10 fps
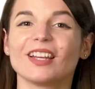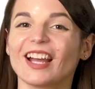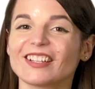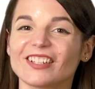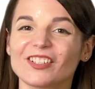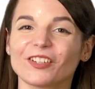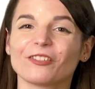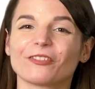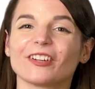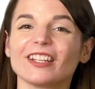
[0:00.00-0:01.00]
Access your
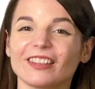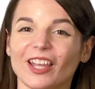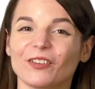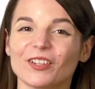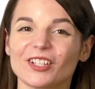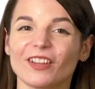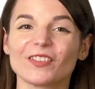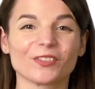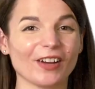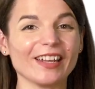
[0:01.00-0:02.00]
free language
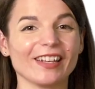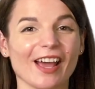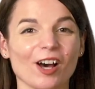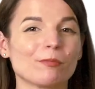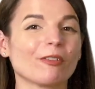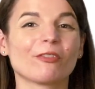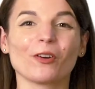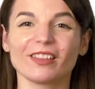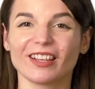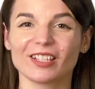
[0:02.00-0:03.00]
gifts right now
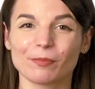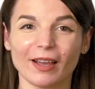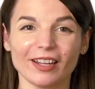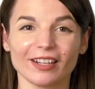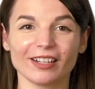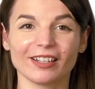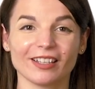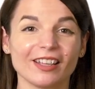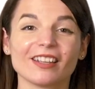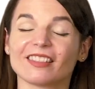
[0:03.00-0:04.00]
before they expire.
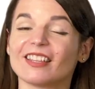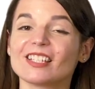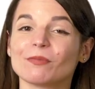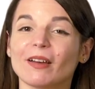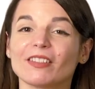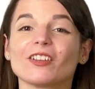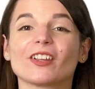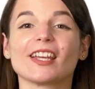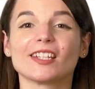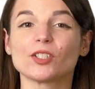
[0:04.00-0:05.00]
This month, you're
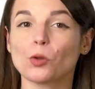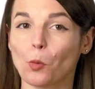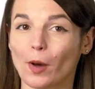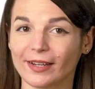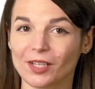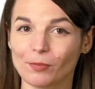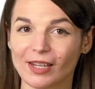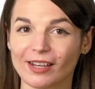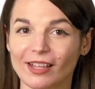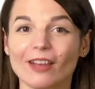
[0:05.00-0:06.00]
getting 20
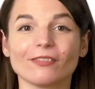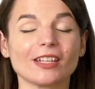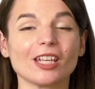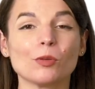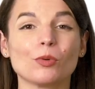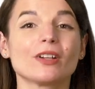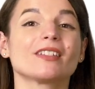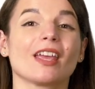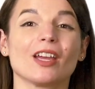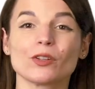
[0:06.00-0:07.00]
PDF ebooks
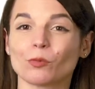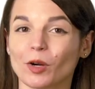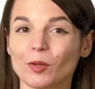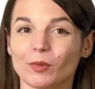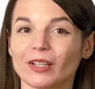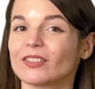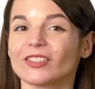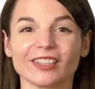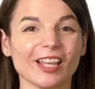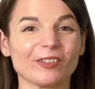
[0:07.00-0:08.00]
and workbooks for
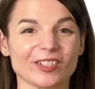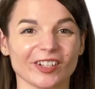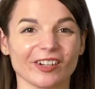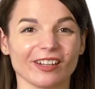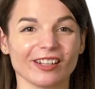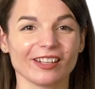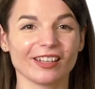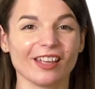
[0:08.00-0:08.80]
language learning.